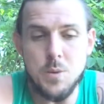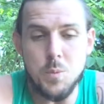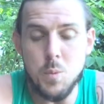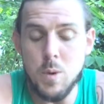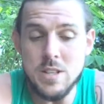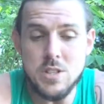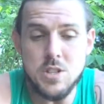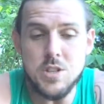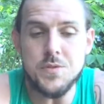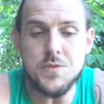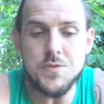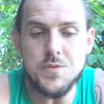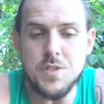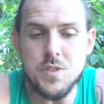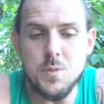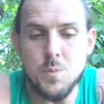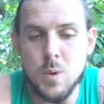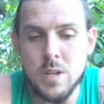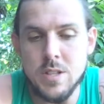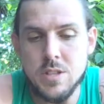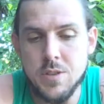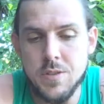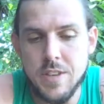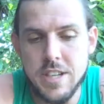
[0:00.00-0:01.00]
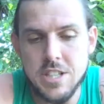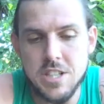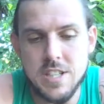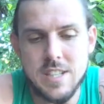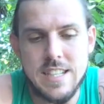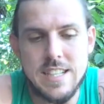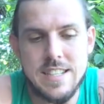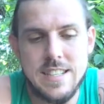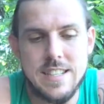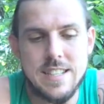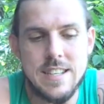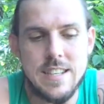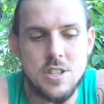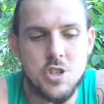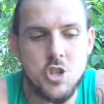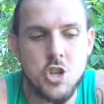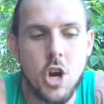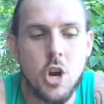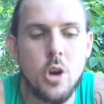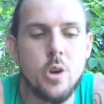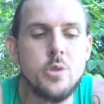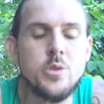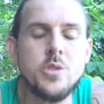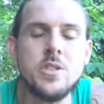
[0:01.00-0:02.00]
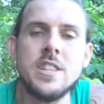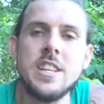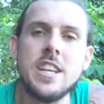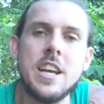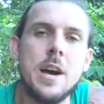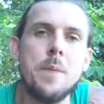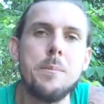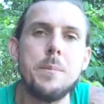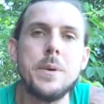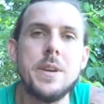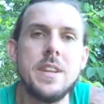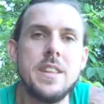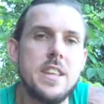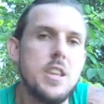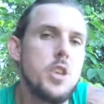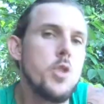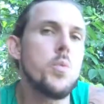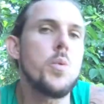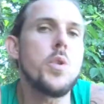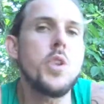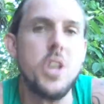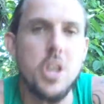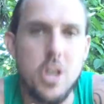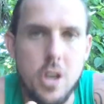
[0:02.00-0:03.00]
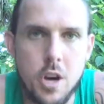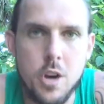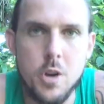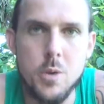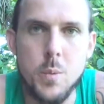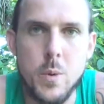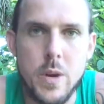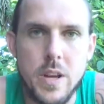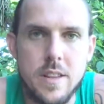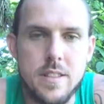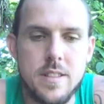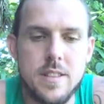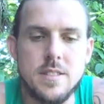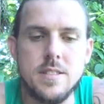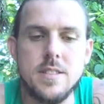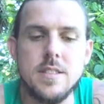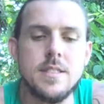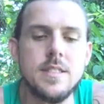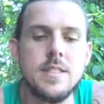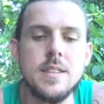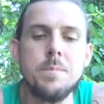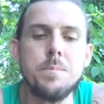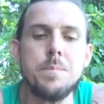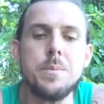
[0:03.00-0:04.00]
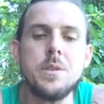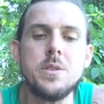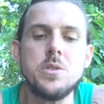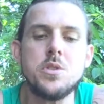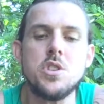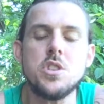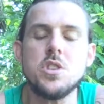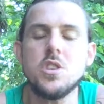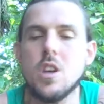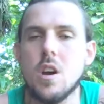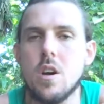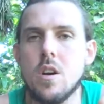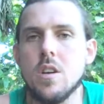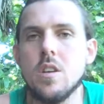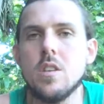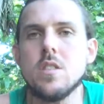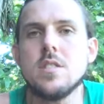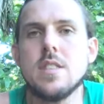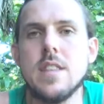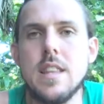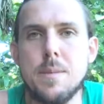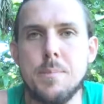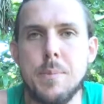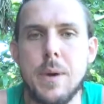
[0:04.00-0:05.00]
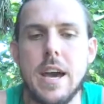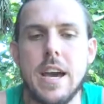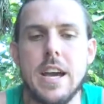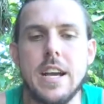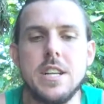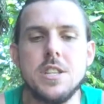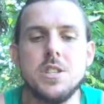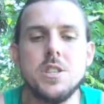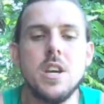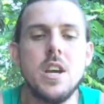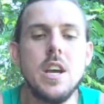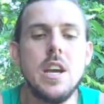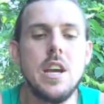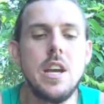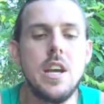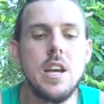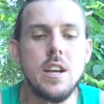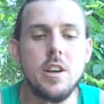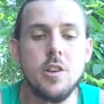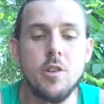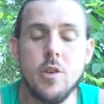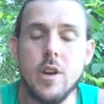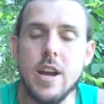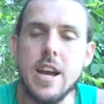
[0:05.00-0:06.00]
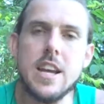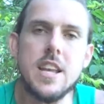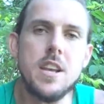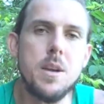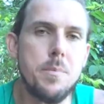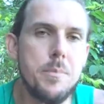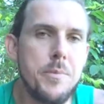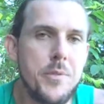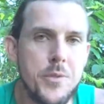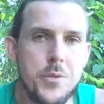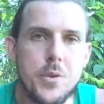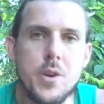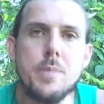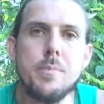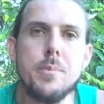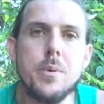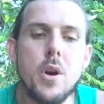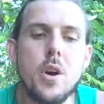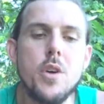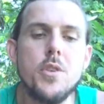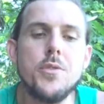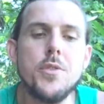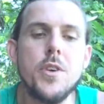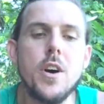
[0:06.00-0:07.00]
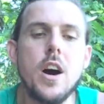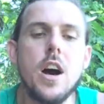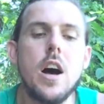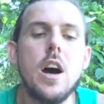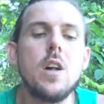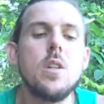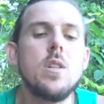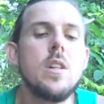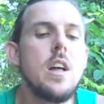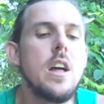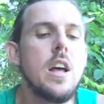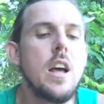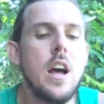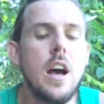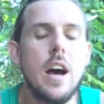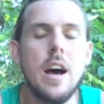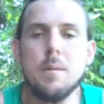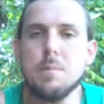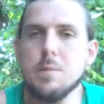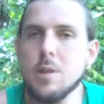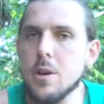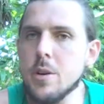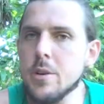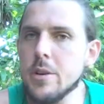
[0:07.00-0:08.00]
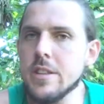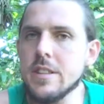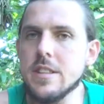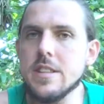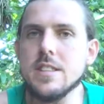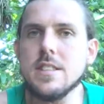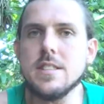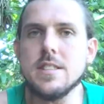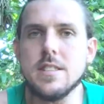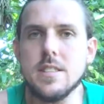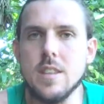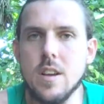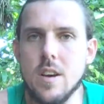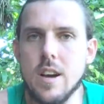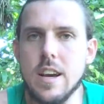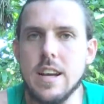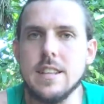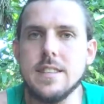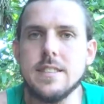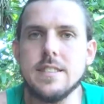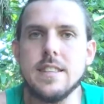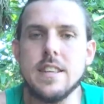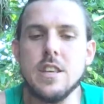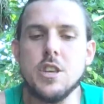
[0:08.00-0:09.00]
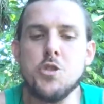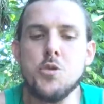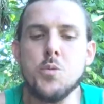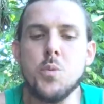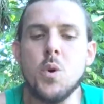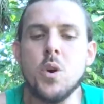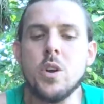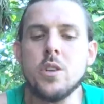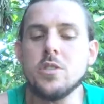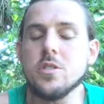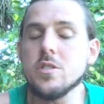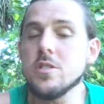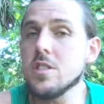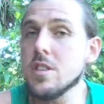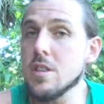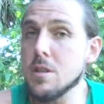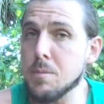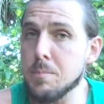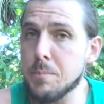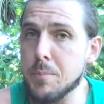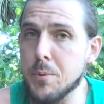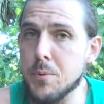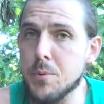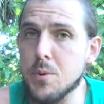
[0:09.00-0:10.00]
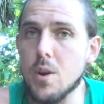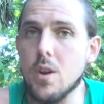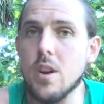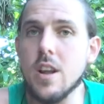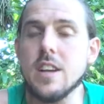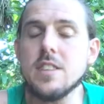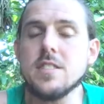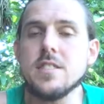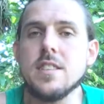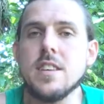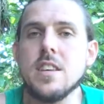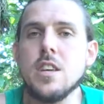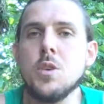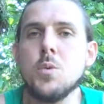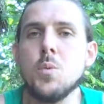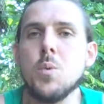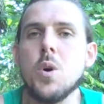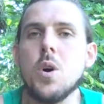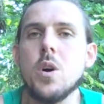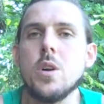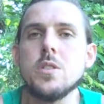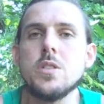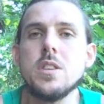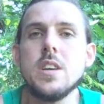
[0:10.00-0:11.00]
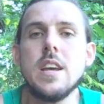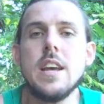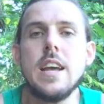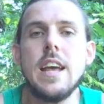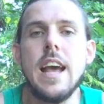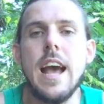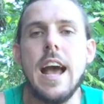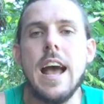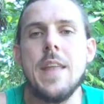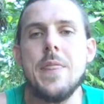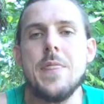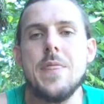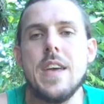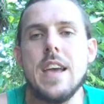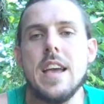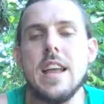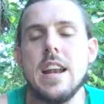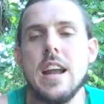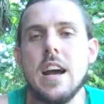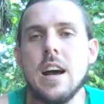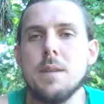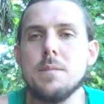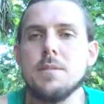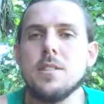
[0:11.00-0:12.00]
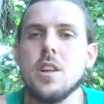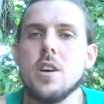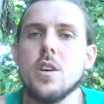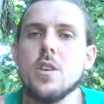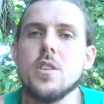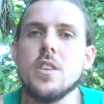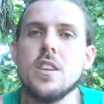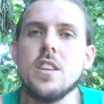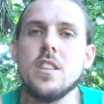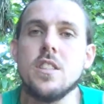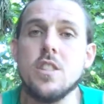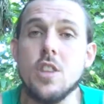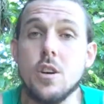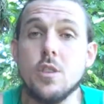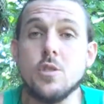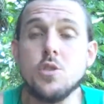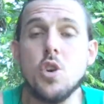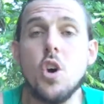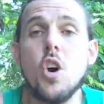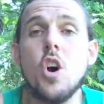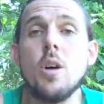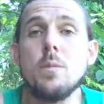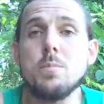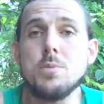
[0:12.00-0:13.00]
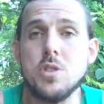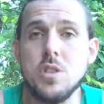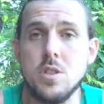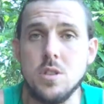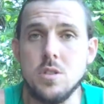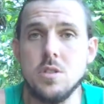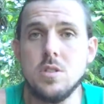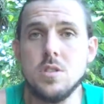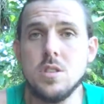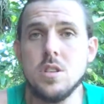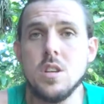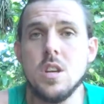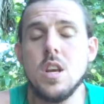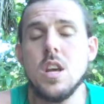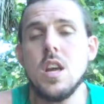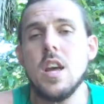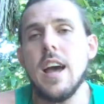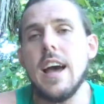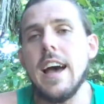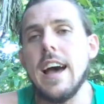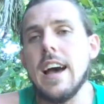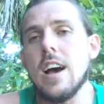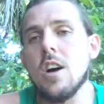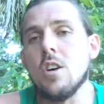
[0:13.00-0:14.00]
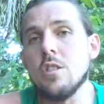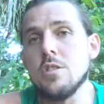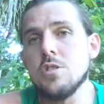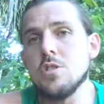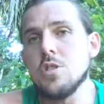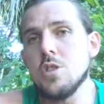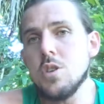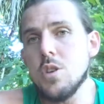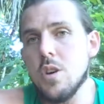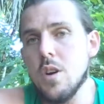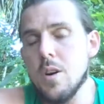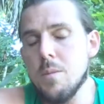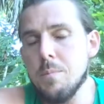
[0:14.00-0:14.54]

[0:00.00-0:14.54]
once you've actually chosen the company that you want to go with, it's as simple as just going onto their page, creating a free profile, uploading the designs that you want onto the products that you want, and then uploading those options onto your own